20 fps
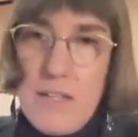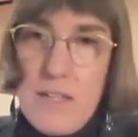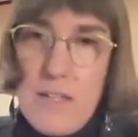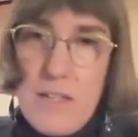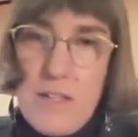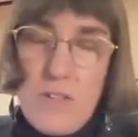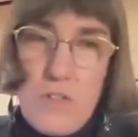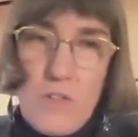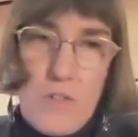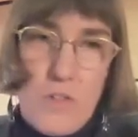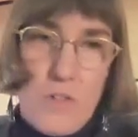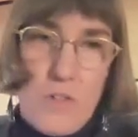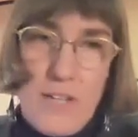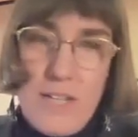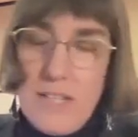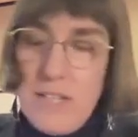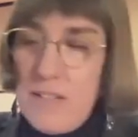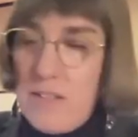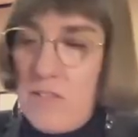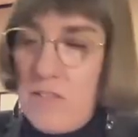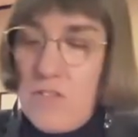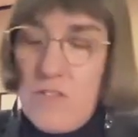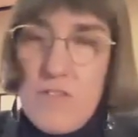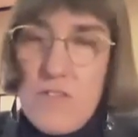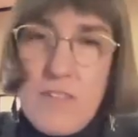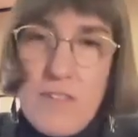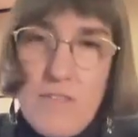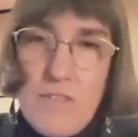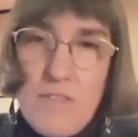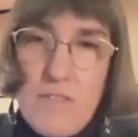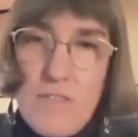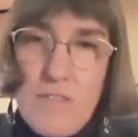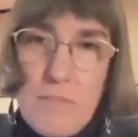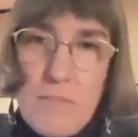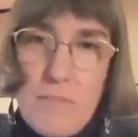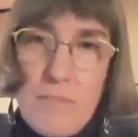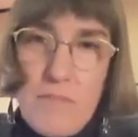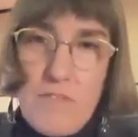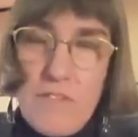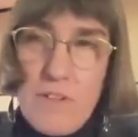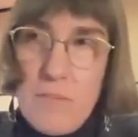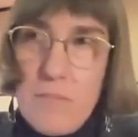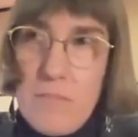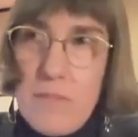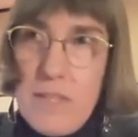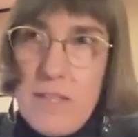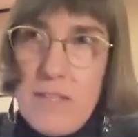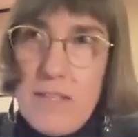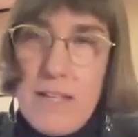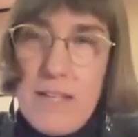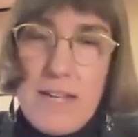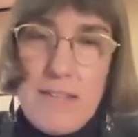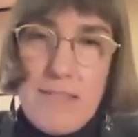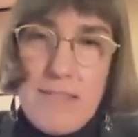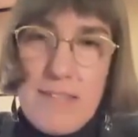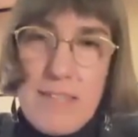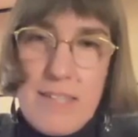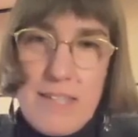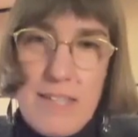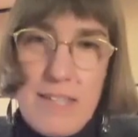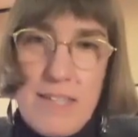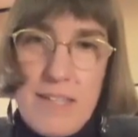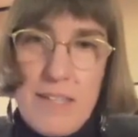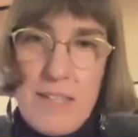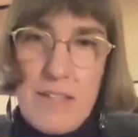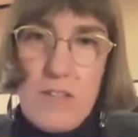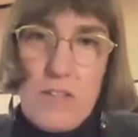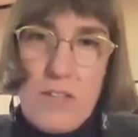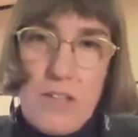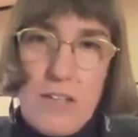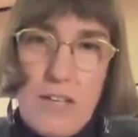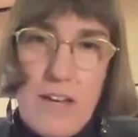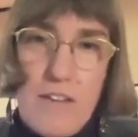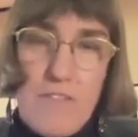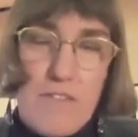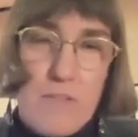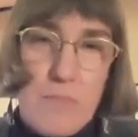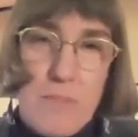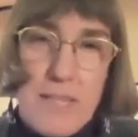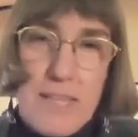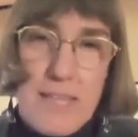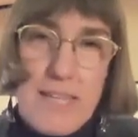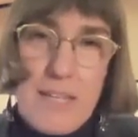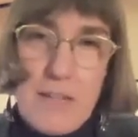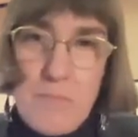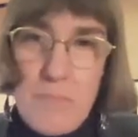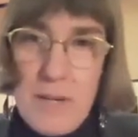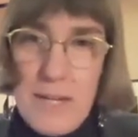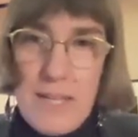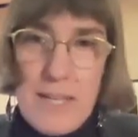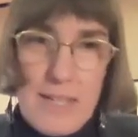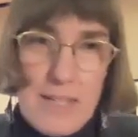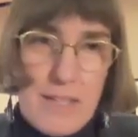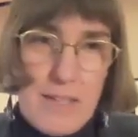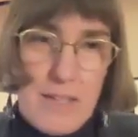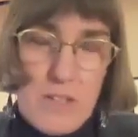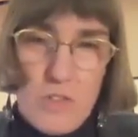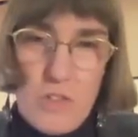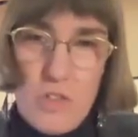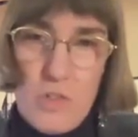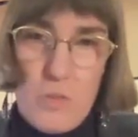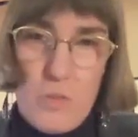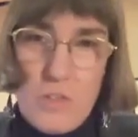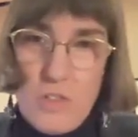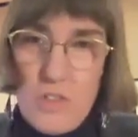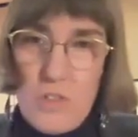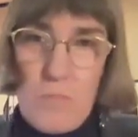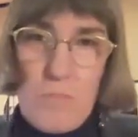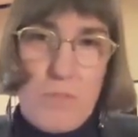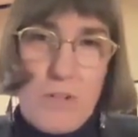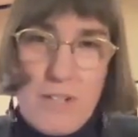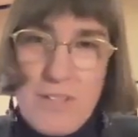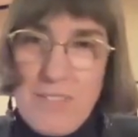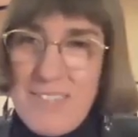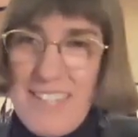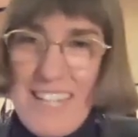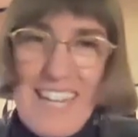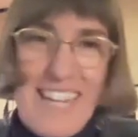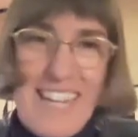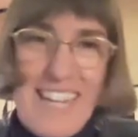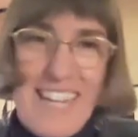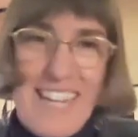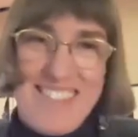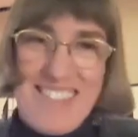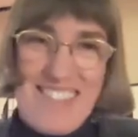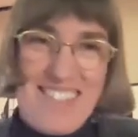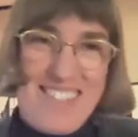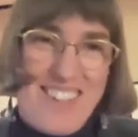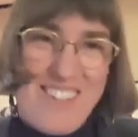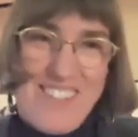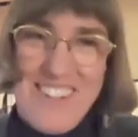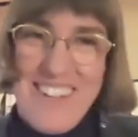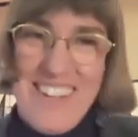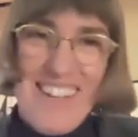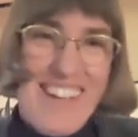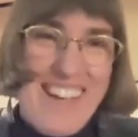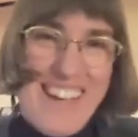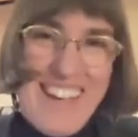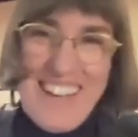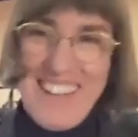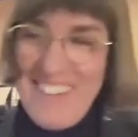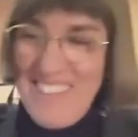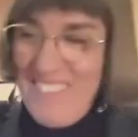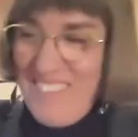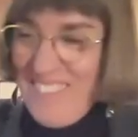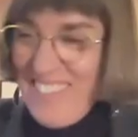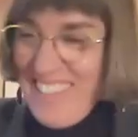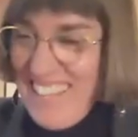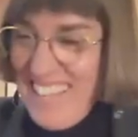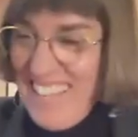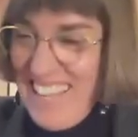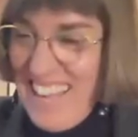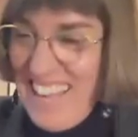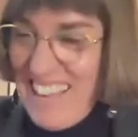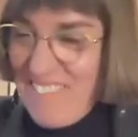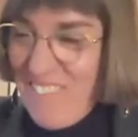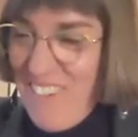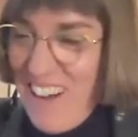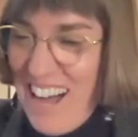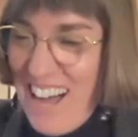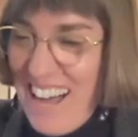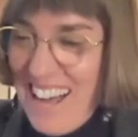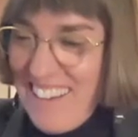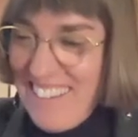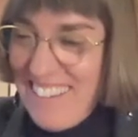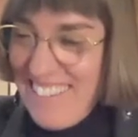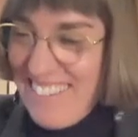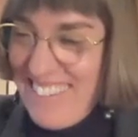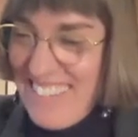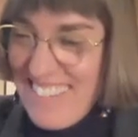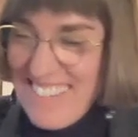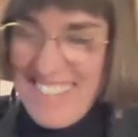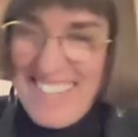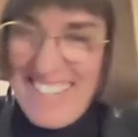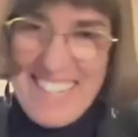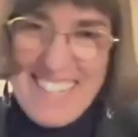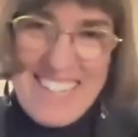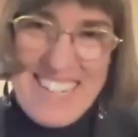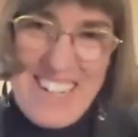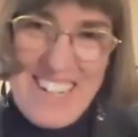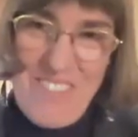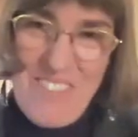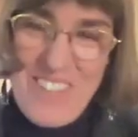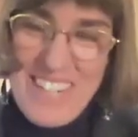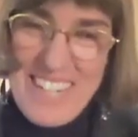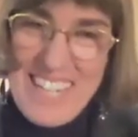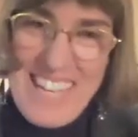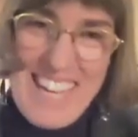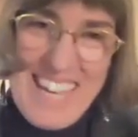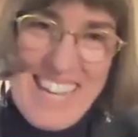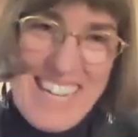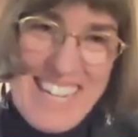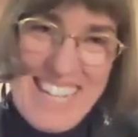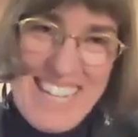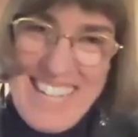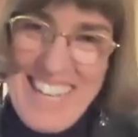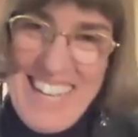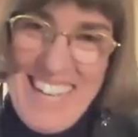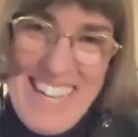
Ukrainians from the Nazi government led by a Jewish president. So, how this ended up in Kenny,